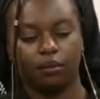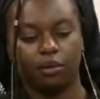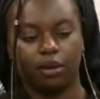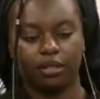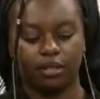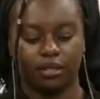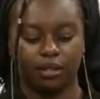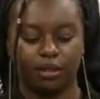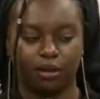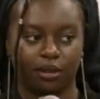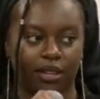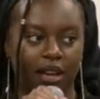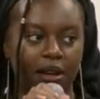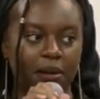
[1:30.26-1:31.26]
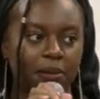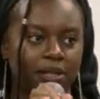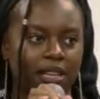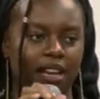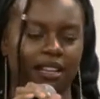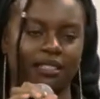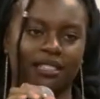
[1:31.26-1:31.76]
Praise the Lord. Can we put
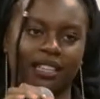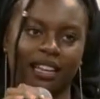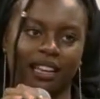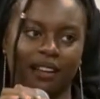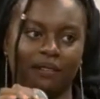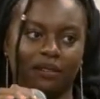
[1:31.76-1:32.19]
our hands together